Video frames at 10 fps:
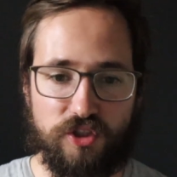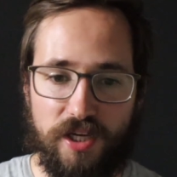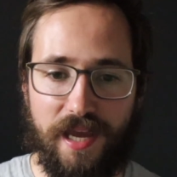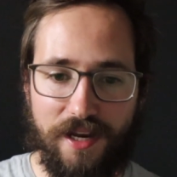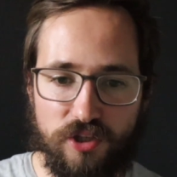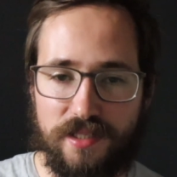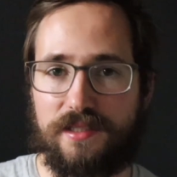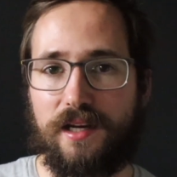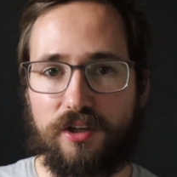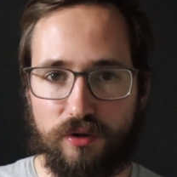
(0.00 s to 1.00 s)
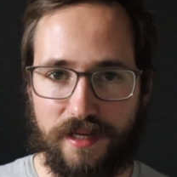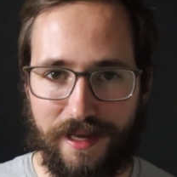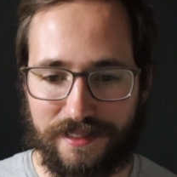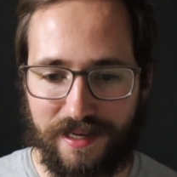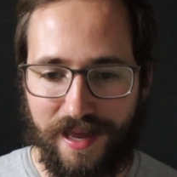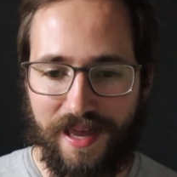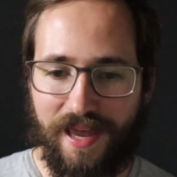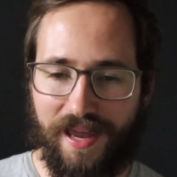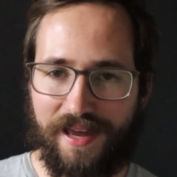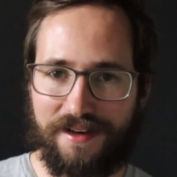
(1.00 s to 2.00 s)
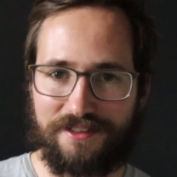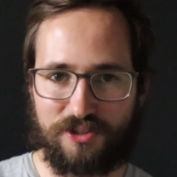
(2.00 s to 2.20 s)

You can't just sit at your desk and